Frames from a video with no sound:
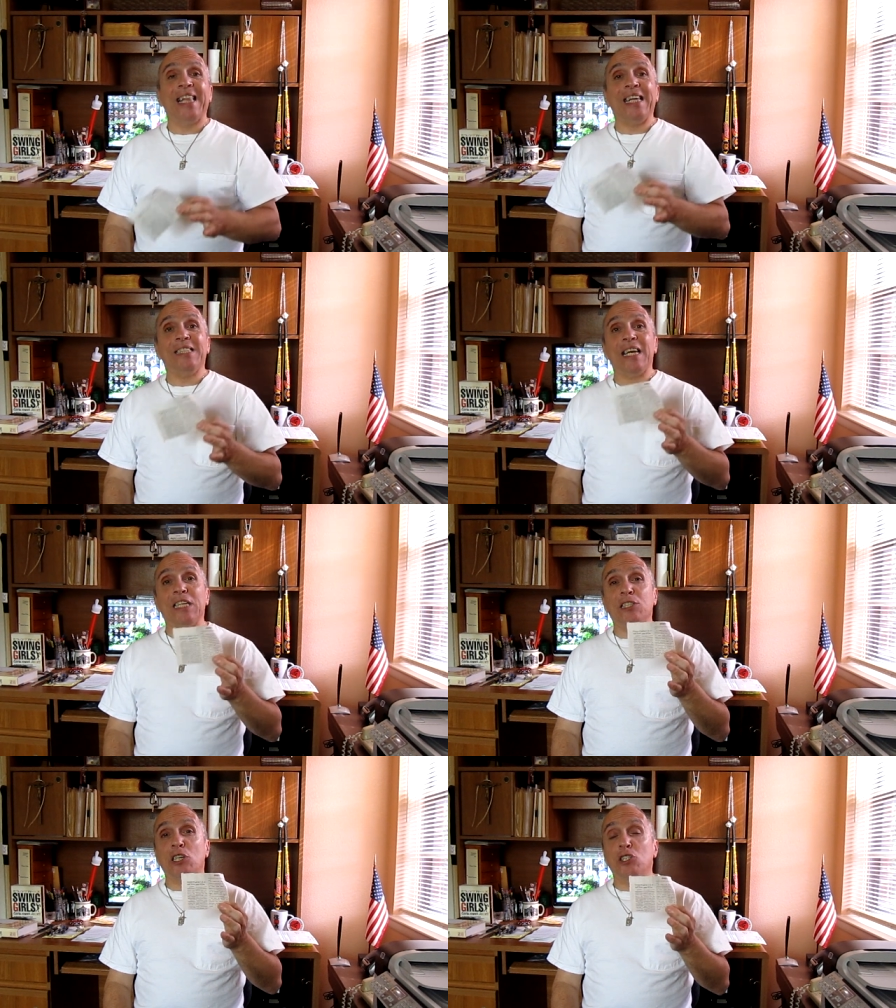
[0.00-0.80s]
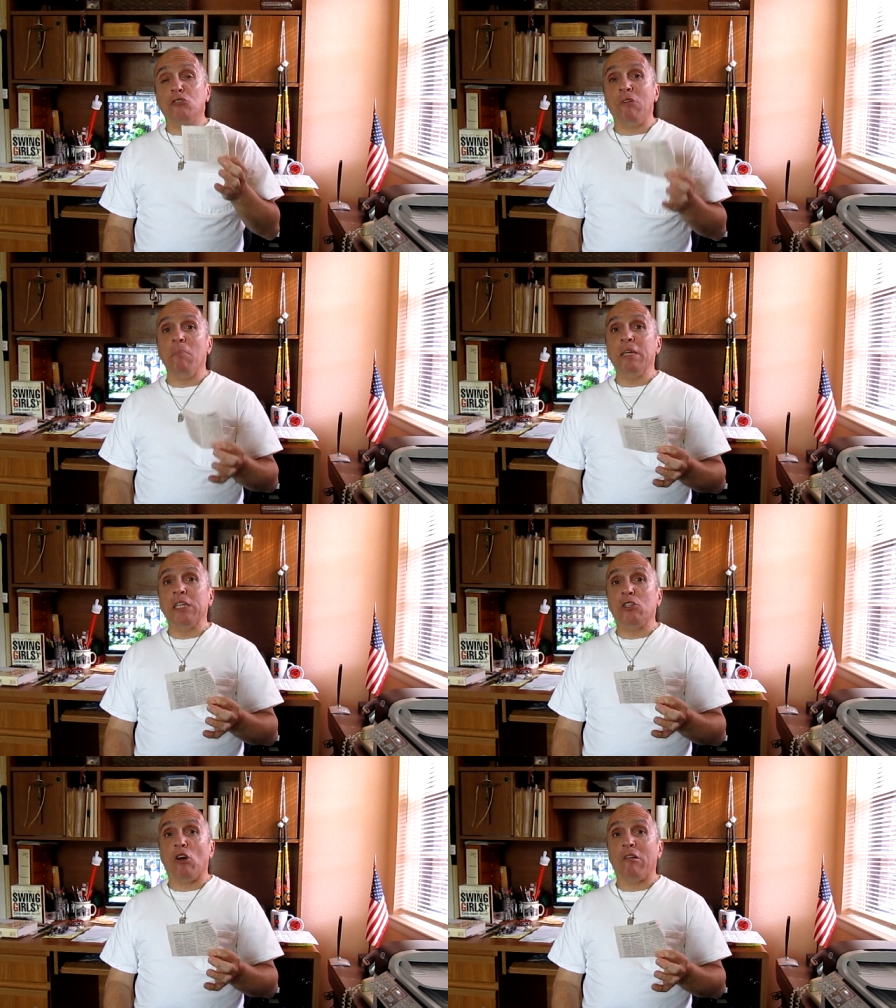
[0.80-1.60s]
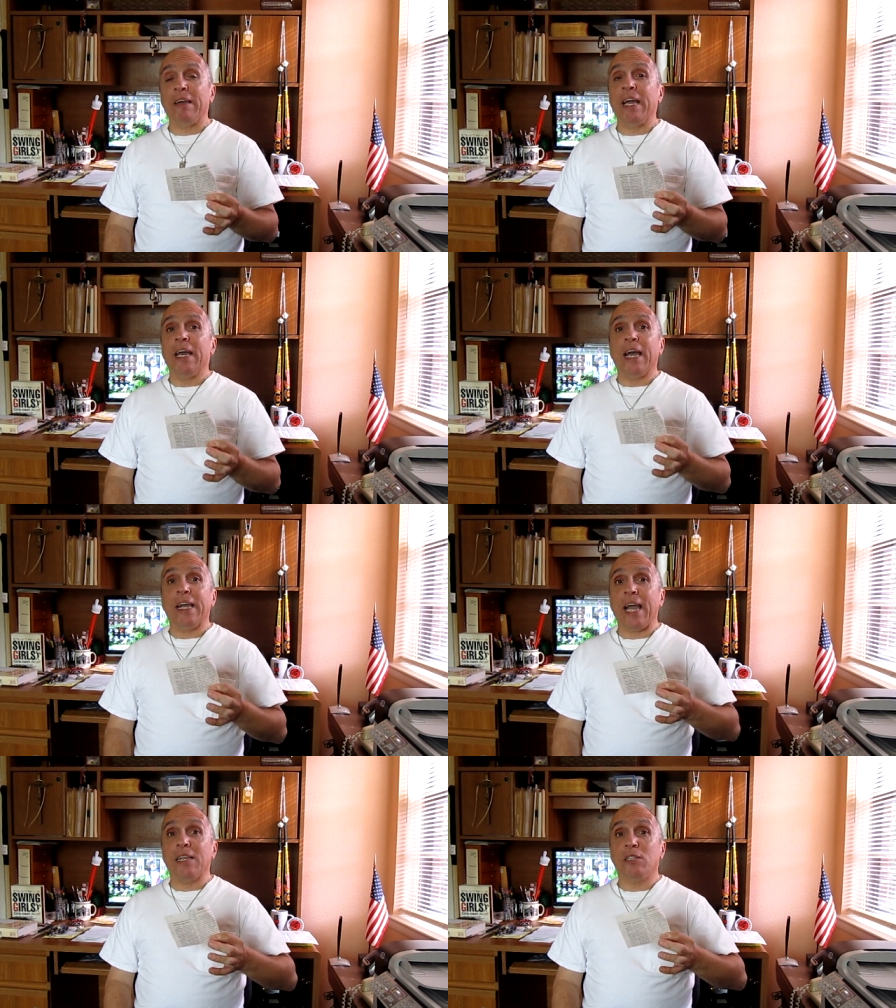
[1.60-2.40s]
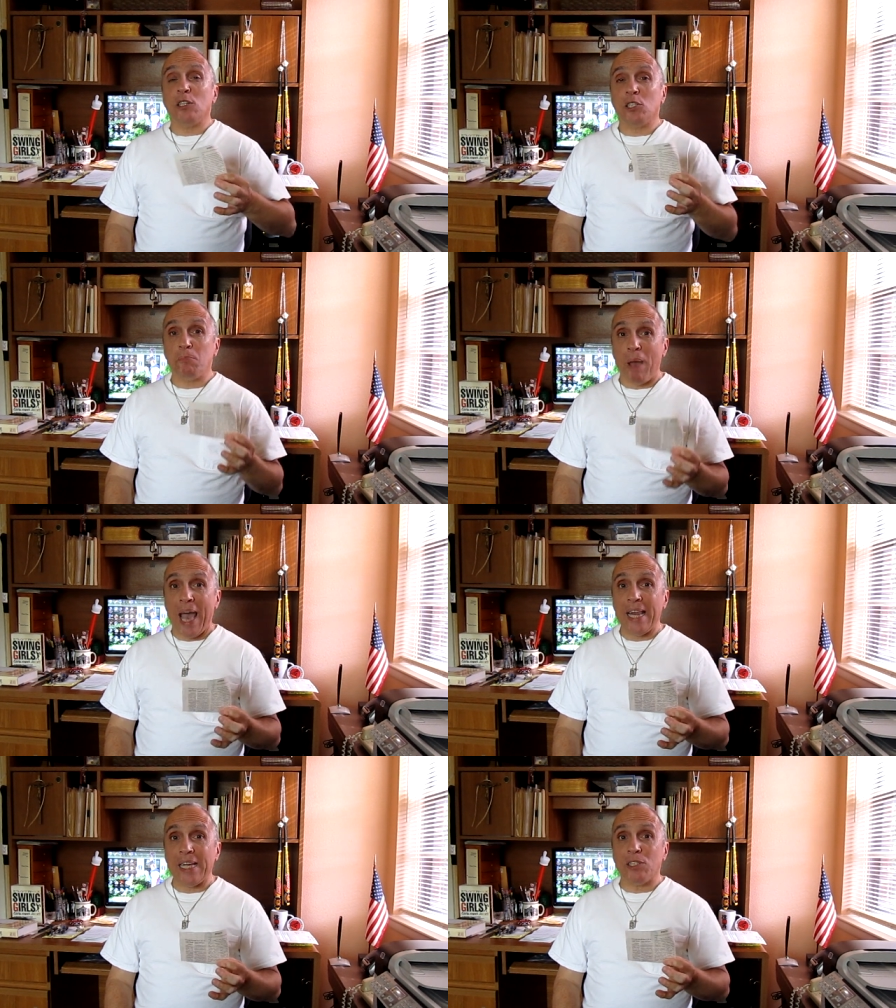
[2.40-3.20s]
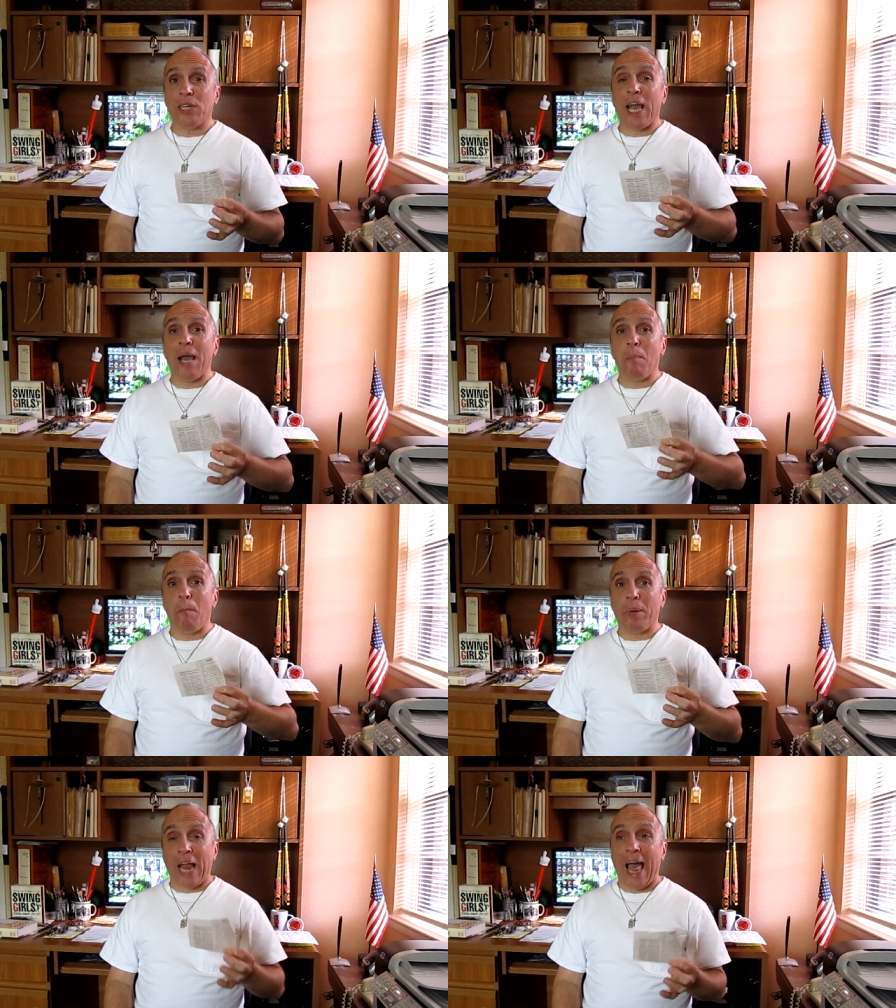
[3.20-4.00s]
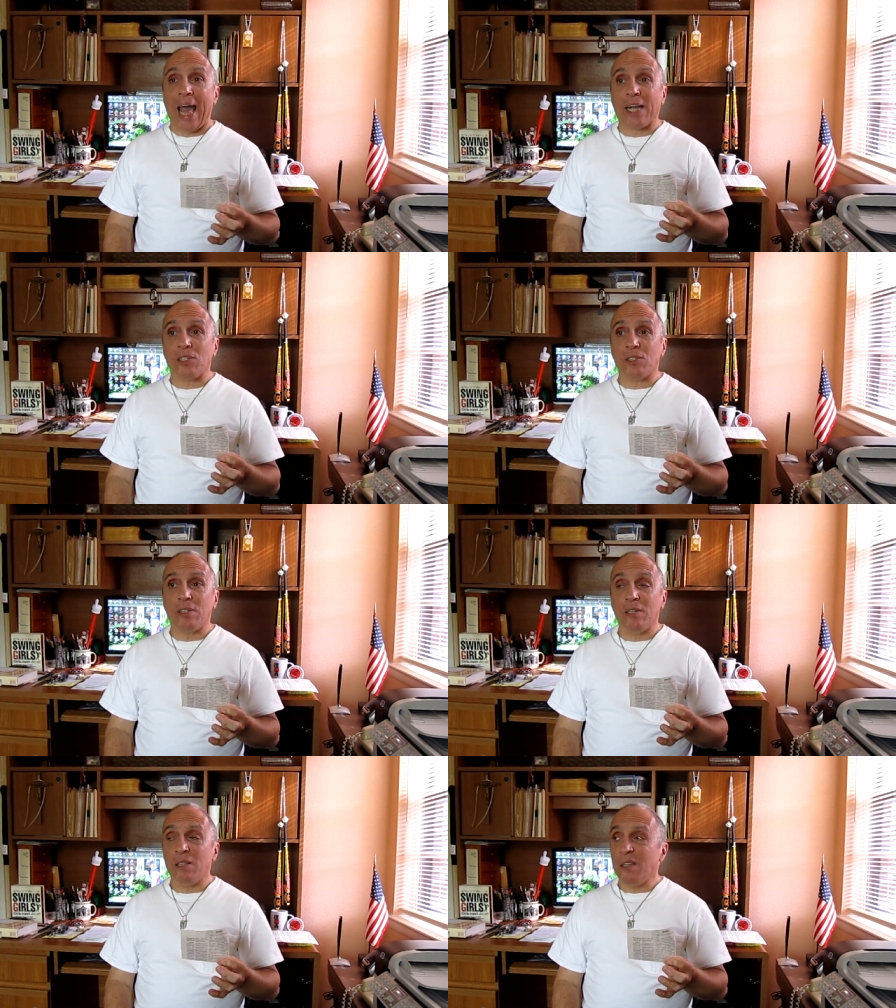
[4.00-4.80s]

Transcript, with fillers: They said it's discriminatory against Hispanics and blacks.